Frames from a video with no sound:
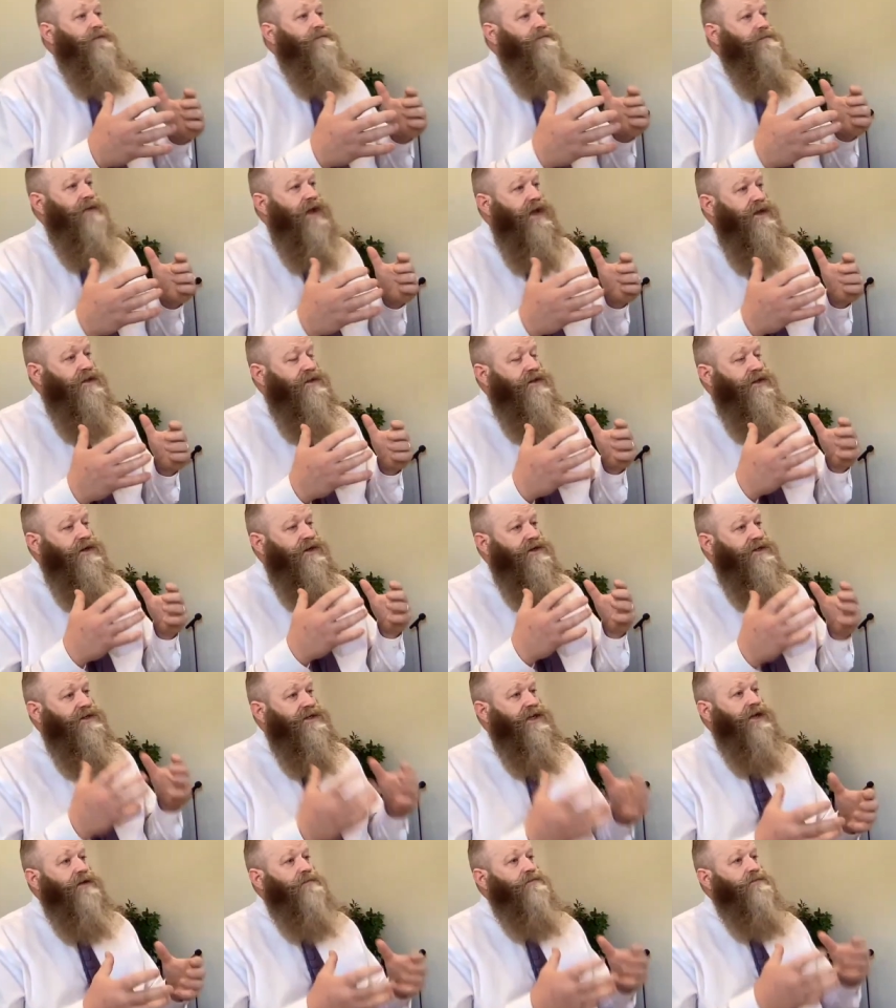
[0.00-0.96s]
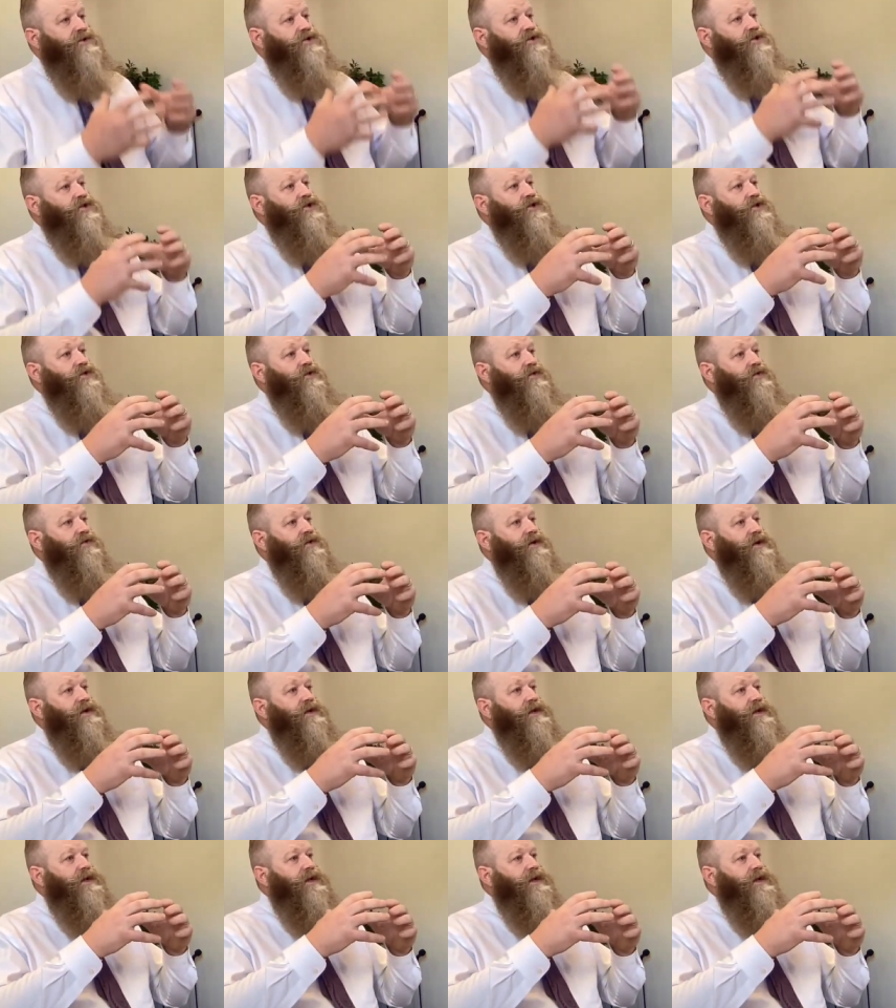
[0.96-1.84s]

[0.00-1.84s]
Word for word: it makes an attempt to